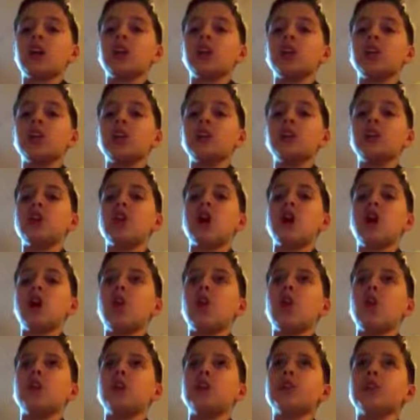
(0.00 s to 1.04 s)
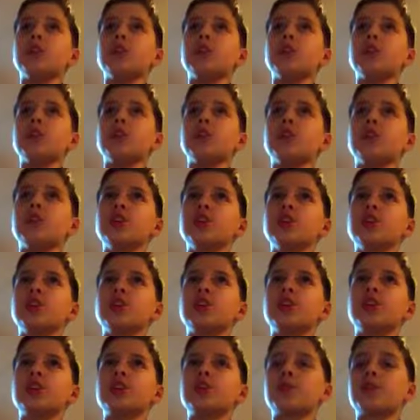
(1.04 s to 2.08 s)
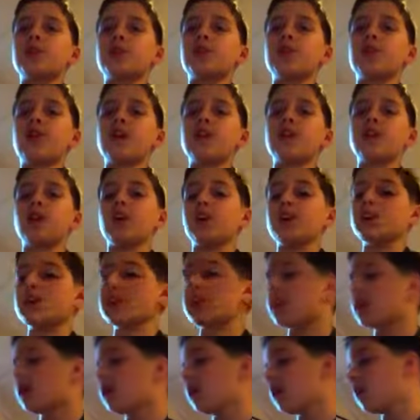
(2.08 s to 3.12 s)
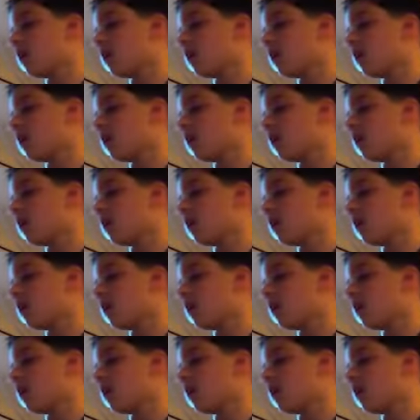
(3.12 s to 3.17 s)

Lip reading: No, under $25. Yeah.